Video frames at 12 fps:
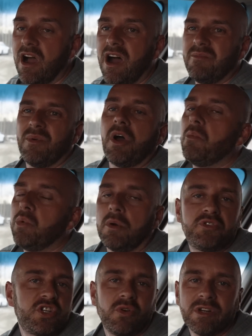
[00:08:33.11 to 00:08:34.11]
I'm
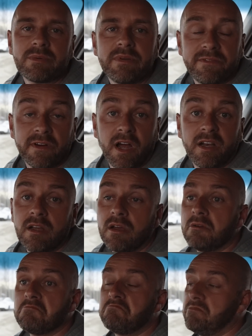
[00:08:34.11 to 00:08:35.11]
sure it's going to be fine,
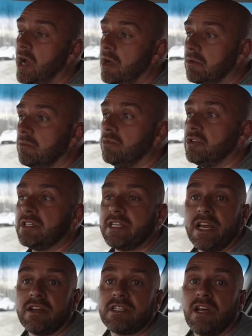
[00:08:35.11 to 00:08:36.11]
but we'll just
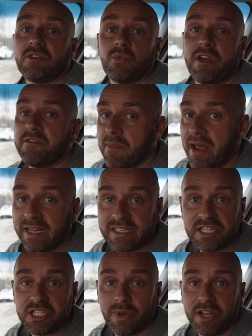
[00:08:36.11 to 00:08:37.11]
take ourselves away from any
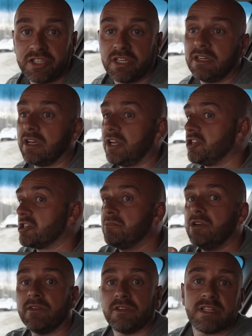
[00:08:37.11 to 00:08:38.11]
situation and just
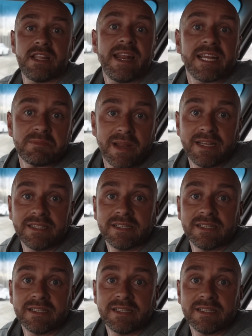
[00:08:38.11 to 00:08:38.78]
move on to the next place.